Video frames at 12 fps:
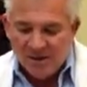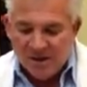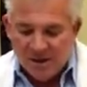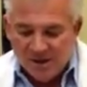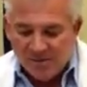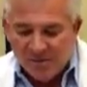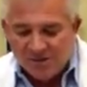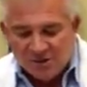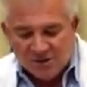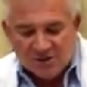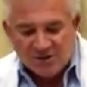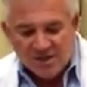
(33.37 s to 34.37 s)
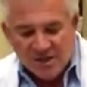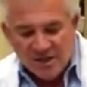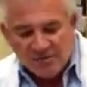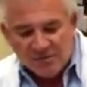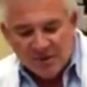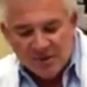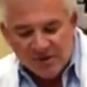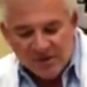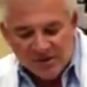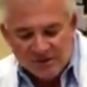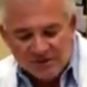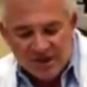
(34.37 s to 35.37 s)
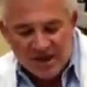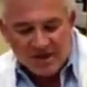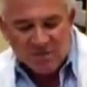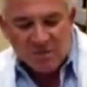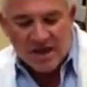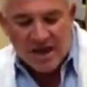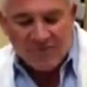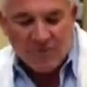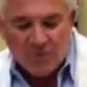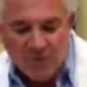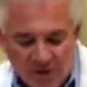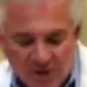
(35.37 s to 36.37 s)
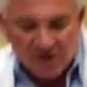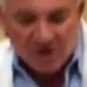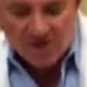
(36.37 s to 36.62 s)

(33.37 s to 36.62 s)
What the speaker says: As you can see, on this side we have what we call our